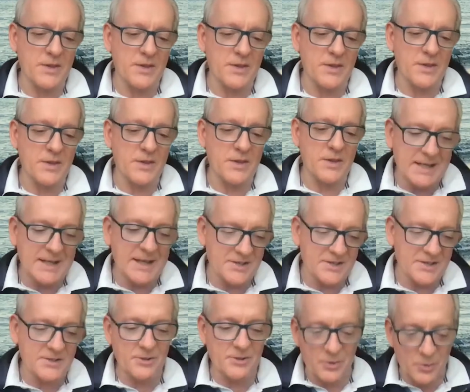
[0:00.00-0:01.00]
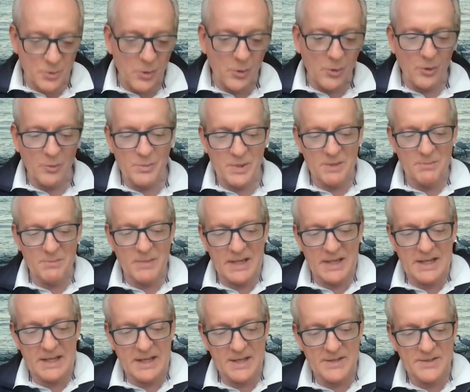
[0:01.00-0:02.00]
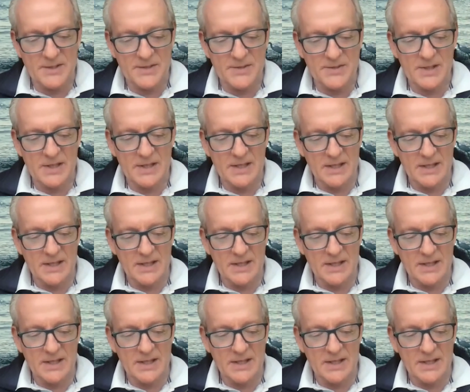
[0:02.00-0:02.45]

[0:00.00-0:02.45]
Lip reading: in many cases, not all, but in many cases,